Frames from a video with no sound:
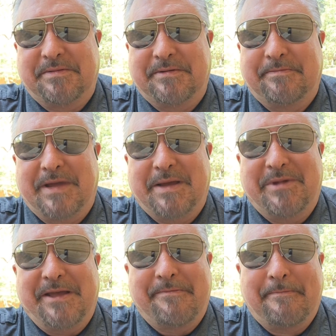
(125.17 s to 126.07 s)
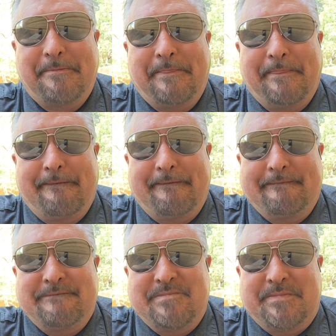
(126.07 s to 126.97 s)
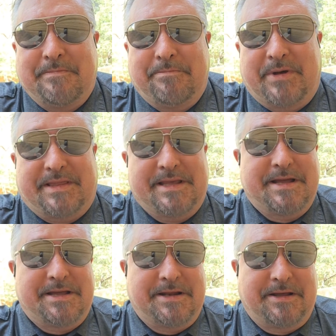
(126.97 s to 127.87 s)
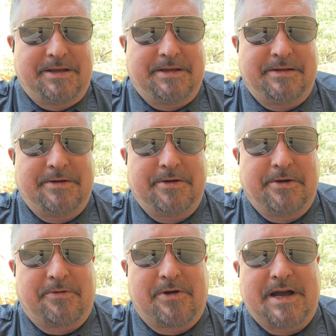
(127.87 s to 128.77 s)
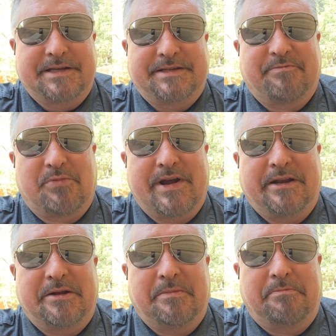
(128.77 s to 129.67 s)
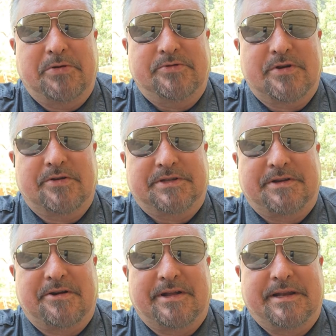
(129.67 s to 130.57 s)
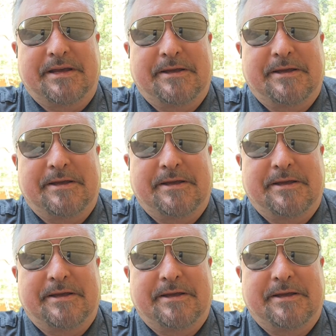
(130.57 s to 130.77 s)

Maybe. But then her cross of Brandon Boudreaux started.